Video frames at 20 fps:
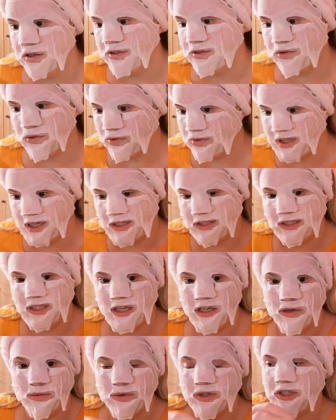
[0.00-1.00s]
So, like,
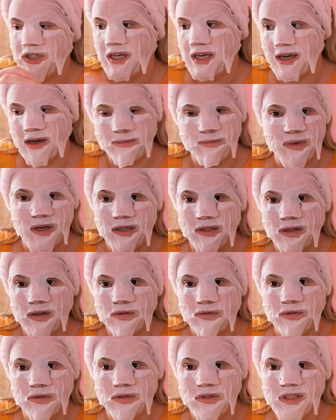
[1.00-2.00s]
say you were to get a
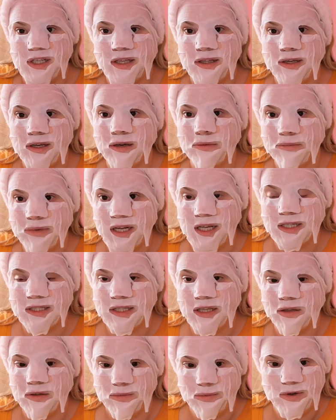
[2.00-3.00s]
little delicate
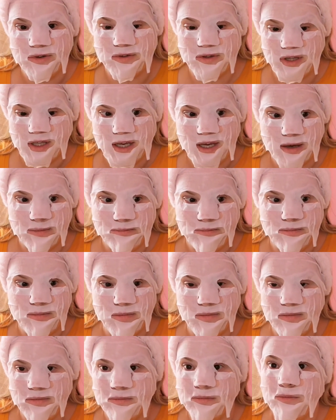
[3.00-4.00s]
bracelet with, like, a
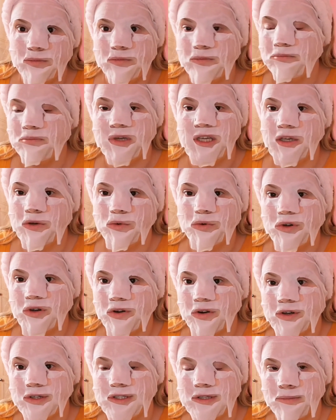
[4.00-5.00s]
bee on
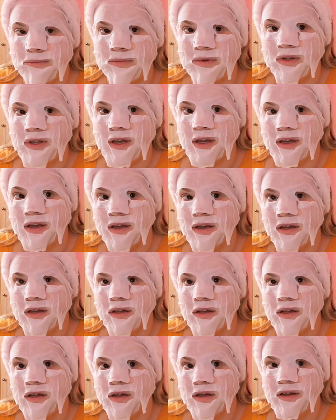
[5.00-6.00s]
it or something,
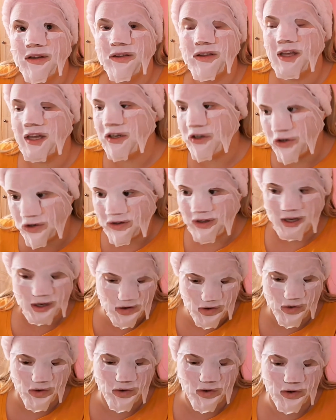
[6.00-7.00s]
then you're like,
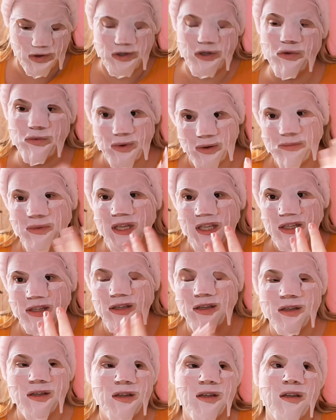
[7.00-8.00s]
oh, you know what I mean?
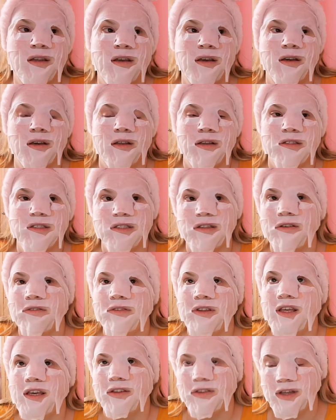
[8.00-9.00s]

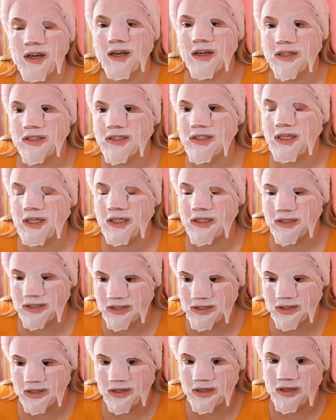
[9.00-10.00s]
Stuff like that is nice.